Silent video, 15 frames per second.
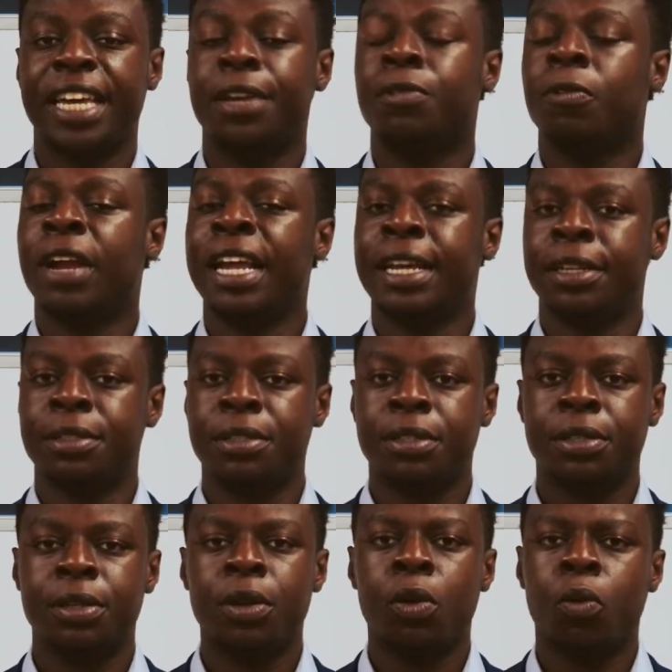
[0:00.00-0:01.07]
can
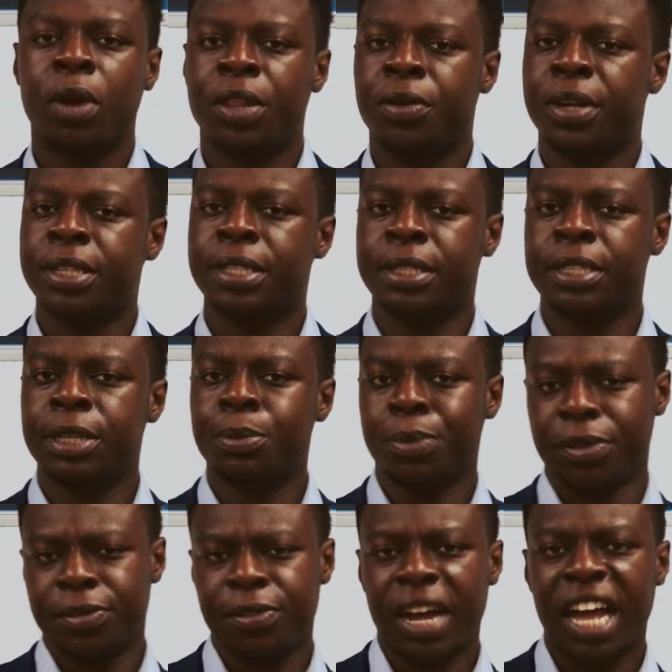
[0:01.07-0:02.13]
range whether it's a
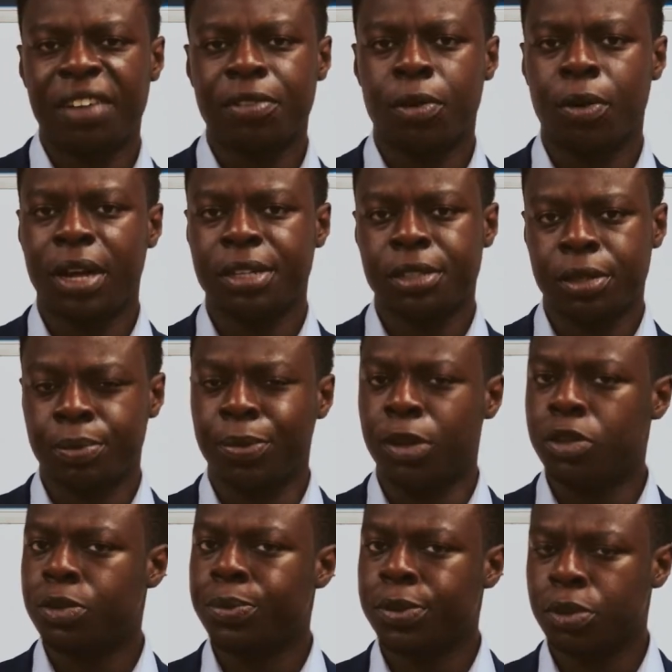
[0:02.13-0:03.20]
simple 5-question
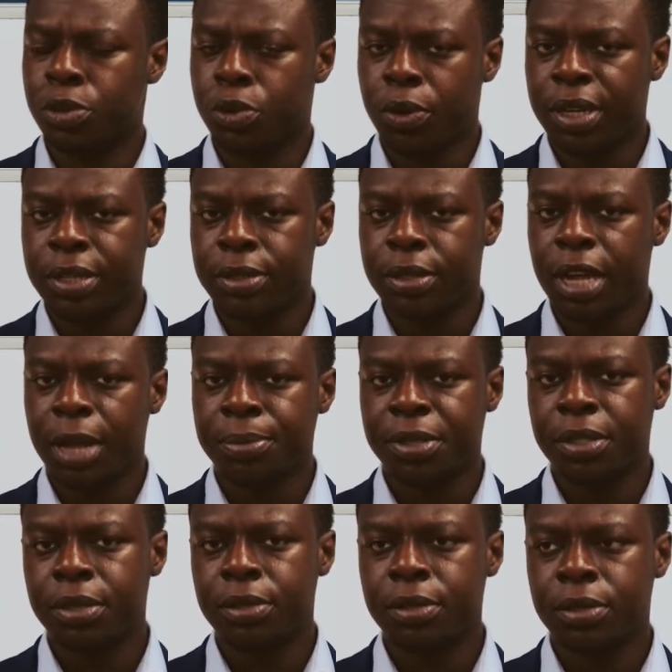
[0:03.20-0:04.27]
multiple choice
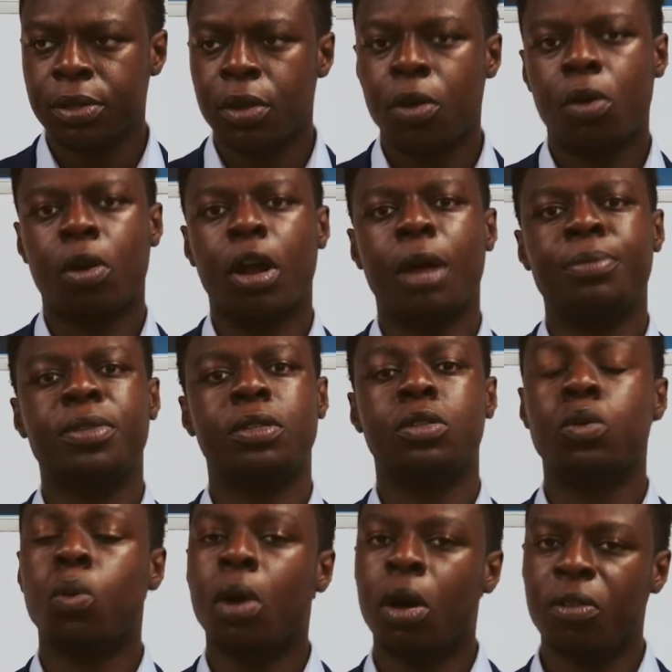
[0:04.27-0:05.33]
options or up to
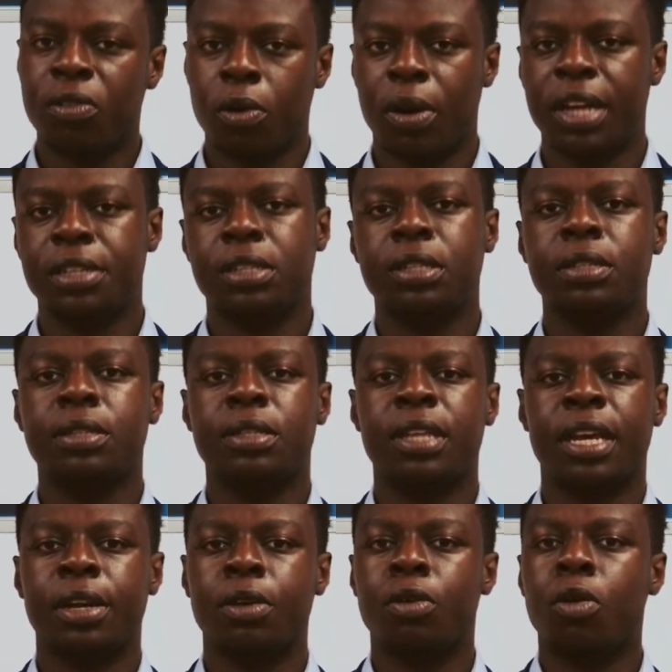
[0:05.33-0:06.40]
12 questions
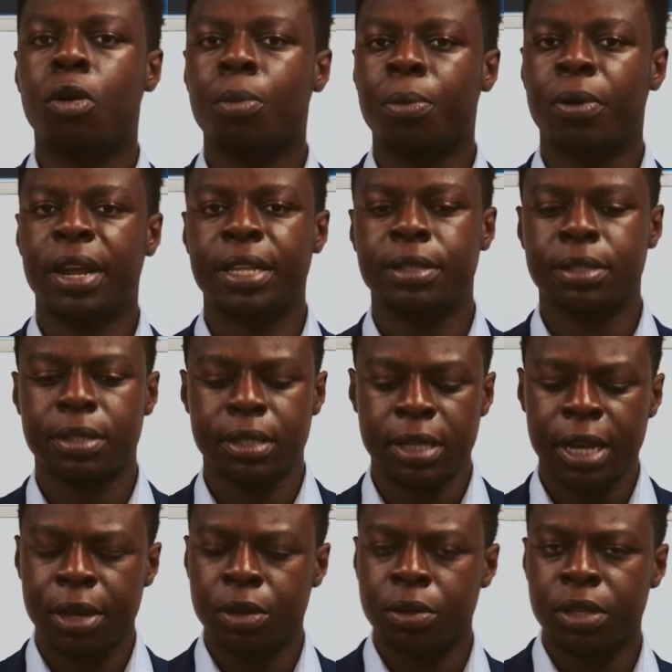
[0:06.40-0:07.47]
that incorporates
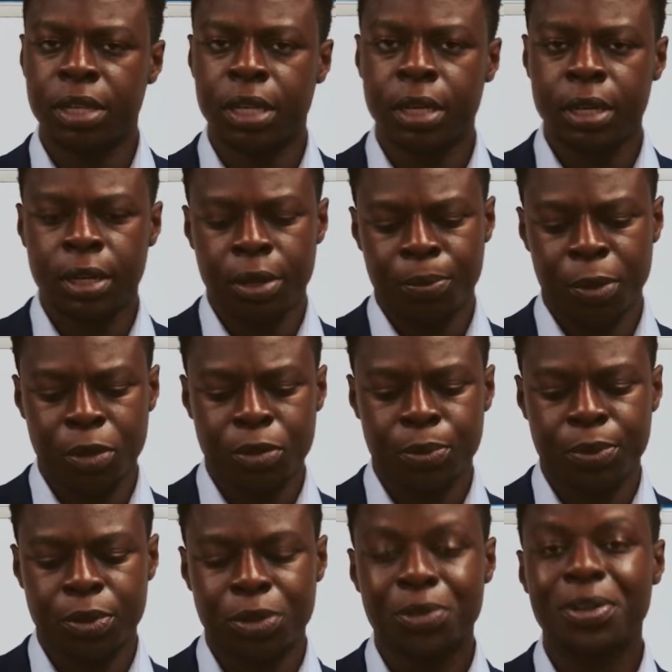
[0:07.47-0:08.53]
not only
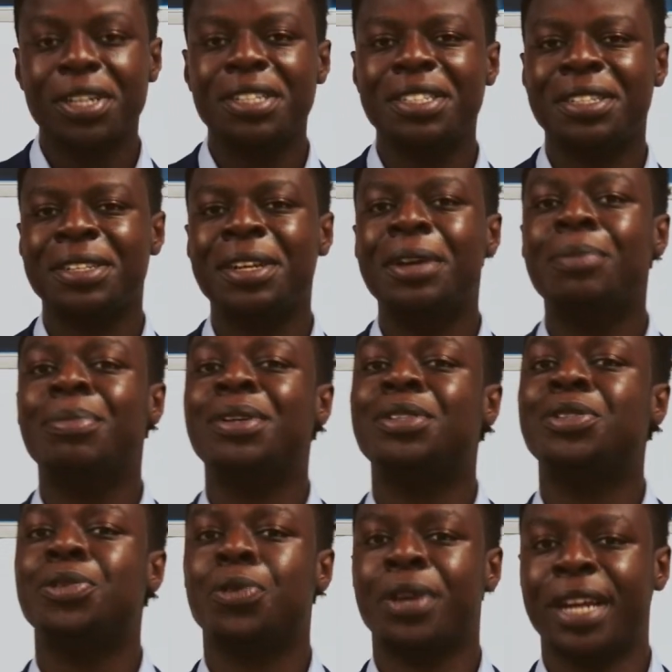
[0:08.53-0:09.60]
multiple choice, but
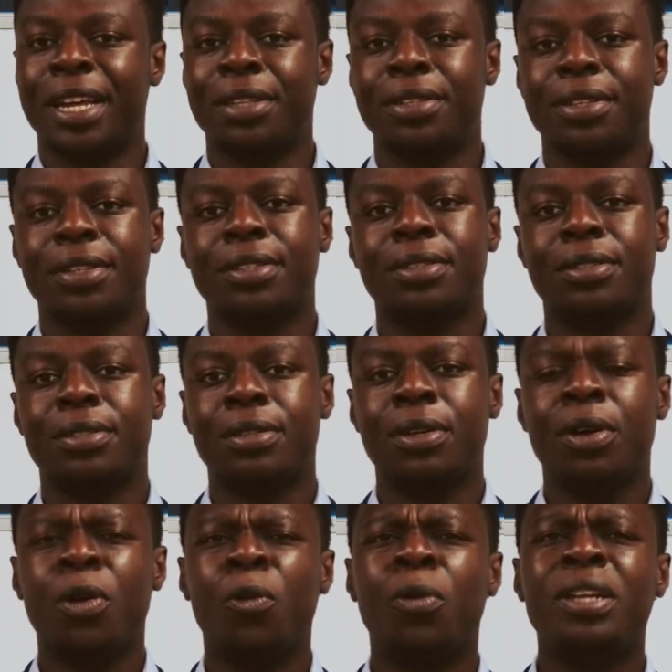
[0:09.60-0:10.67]
short answers.
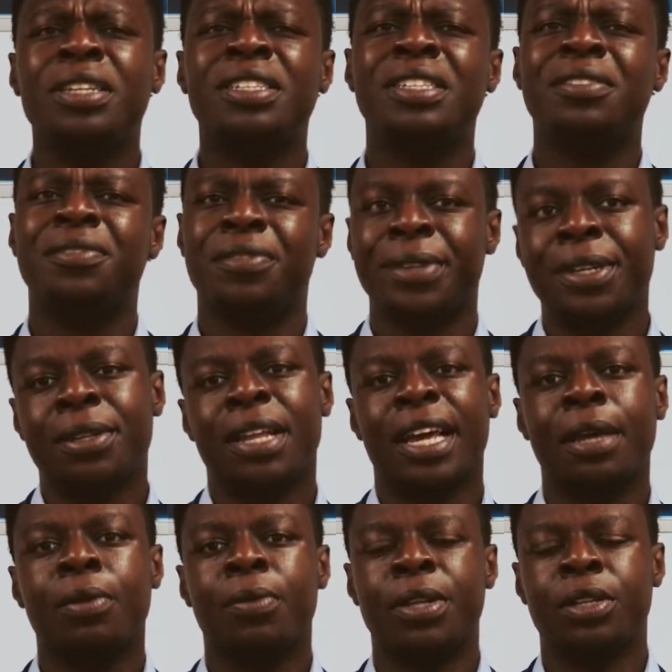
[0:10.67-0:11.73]
What does it feel
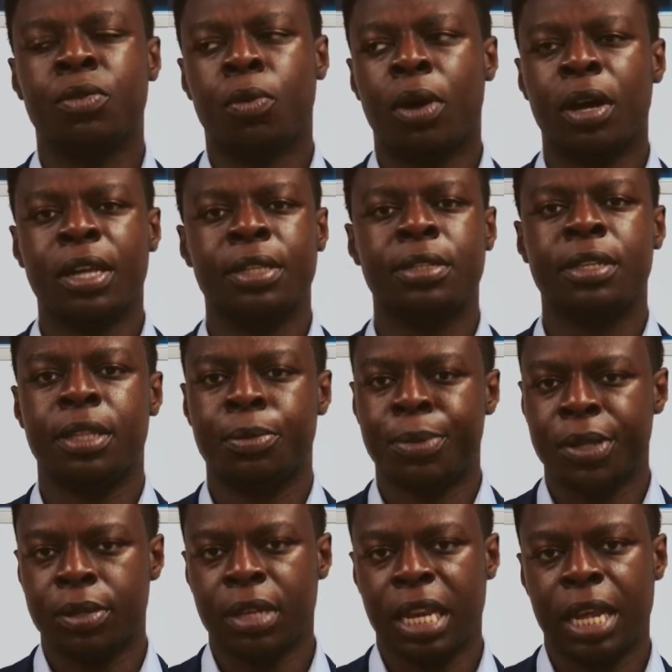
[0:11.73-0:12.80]
like when you walk into the
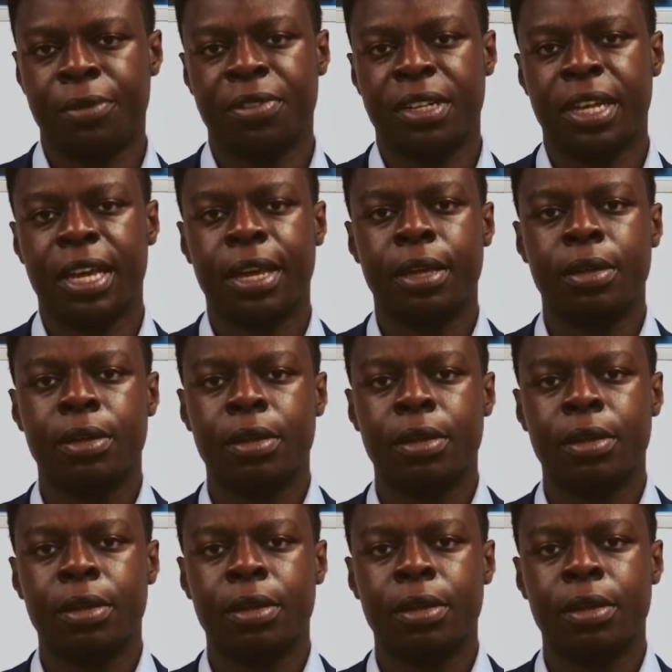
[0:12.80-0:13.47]
building every day?